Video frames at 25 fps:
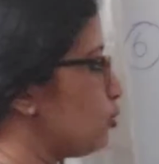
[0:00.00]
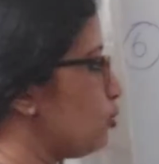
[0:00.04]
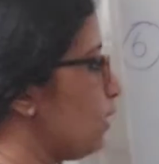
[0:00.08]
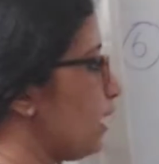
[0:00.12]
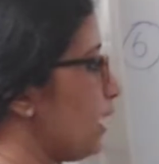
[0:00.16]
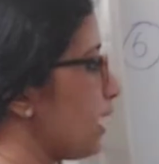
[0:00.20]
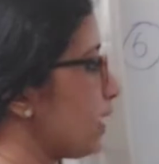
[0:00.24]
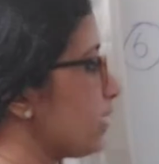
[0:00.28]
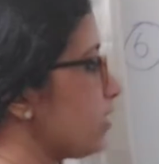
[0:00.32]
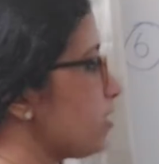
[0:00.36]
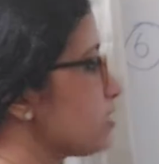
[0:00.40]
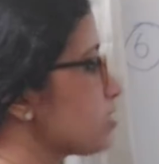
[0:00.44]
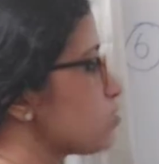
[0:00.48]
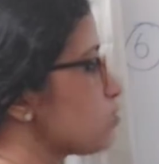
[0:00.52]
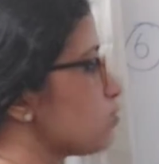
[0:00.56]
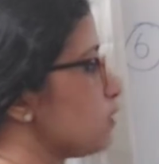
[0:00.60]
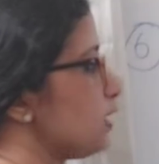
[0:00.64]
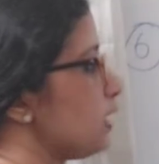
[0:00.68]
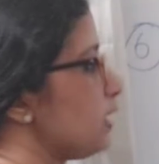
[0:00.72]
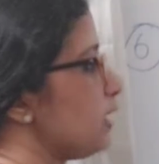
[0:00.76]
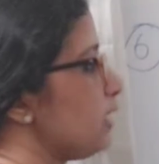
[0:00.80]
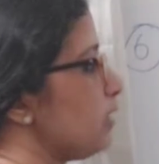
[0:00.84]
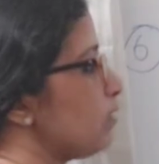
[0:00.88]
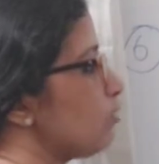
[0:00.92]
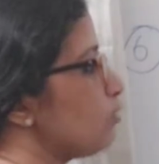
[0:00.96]
two angles
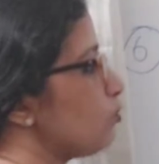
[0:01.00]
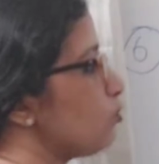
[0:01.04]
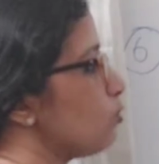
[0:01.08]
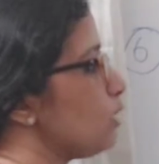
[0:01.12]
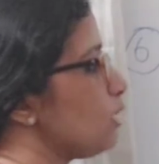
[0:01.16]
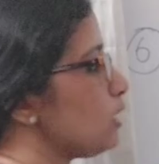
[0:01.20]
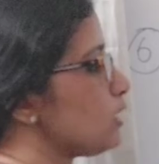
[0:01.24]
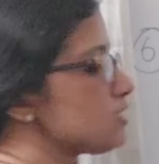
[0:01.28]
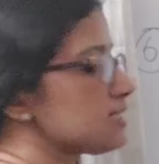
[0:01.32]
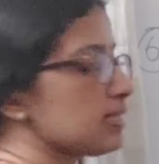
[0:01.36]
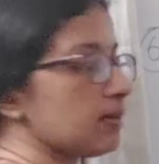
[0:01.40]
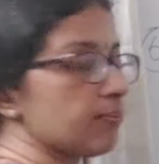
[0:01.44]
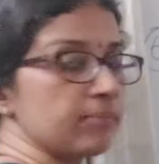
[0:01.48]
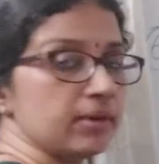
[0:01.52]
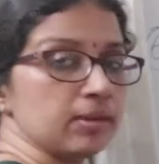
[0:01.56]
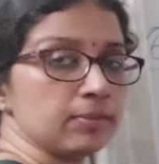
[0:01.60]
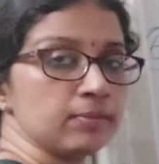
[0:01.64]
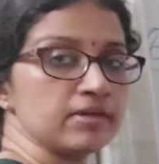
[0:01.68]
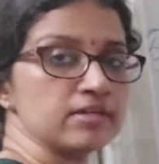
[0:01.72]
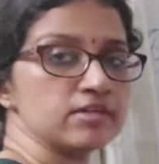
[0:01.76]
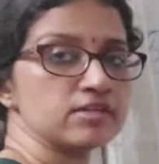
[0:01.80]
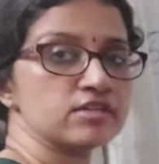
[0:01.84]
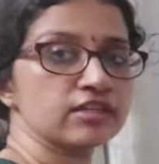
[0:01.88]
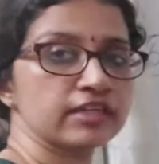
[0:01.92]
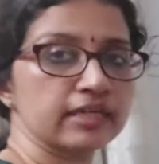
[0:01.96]
1 and 2 are
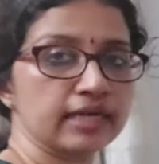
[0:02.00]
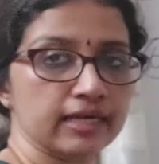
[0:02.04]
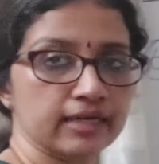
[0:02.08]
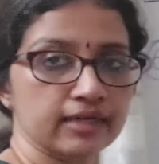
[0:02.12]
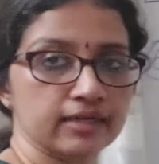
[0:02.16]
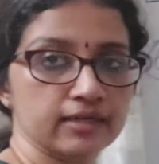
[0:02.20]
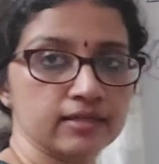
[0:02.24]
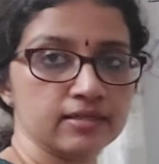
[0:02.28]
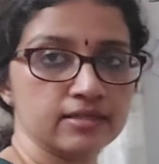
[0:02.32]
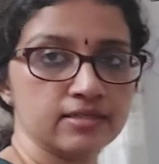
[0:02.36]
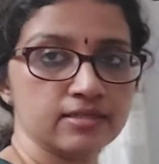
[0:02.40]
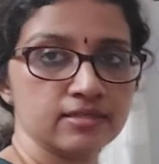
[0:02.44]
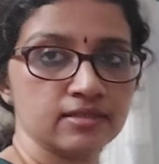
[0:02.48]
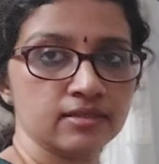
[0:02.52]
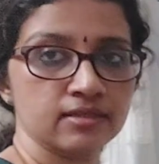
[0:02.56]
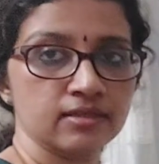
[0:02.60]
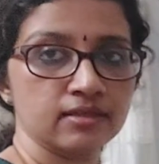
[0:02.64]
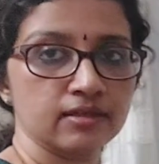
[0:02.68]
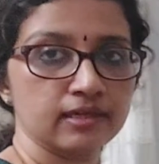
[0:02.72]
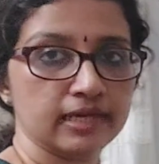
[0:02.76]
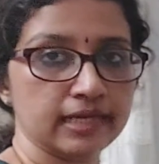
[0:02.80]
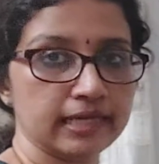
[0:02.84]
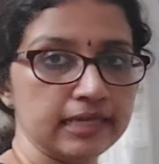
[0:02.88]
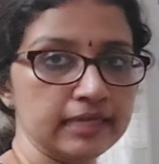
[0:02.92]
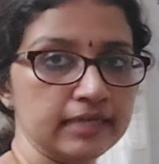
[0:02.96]
supplementary angles.
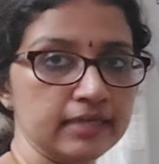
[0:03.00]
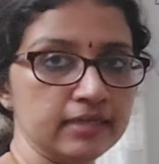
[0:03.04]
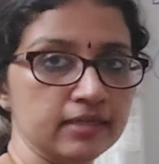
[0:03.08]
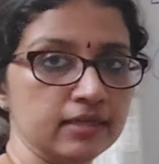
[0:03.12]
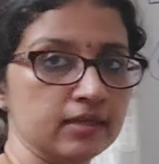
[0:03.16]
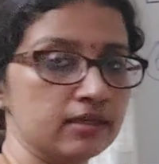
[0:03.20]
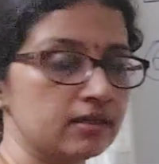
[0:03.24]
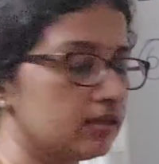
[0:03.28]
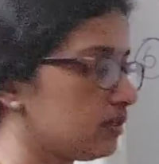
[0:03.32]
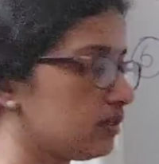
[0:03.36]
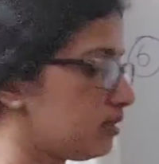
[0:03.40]
Right?